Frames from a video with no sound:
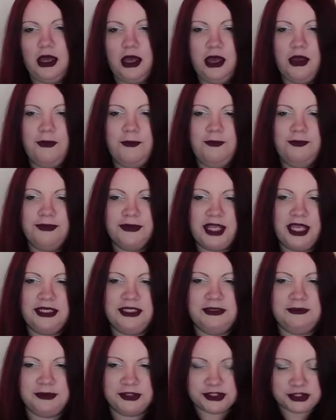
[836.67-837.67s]
and
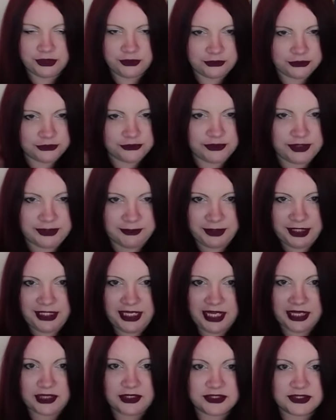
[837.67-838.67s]
in my shoulder and in my
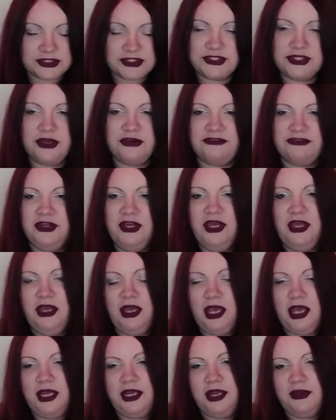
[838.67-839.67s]
neck and stuff.
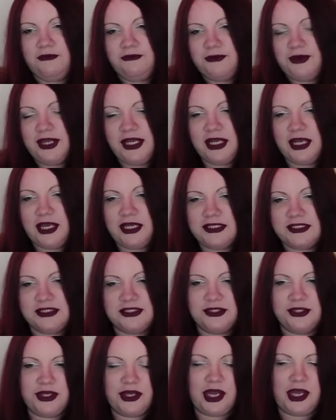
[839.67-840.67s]
And I
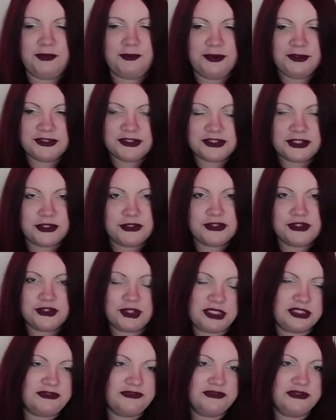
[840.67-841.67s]
realized that I'd been so
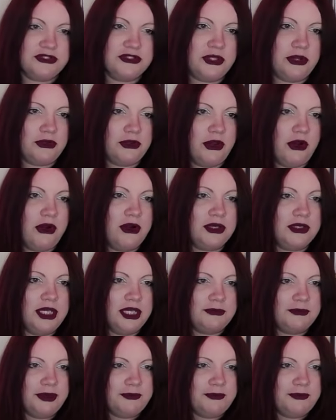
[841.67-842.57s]
stressed for so long,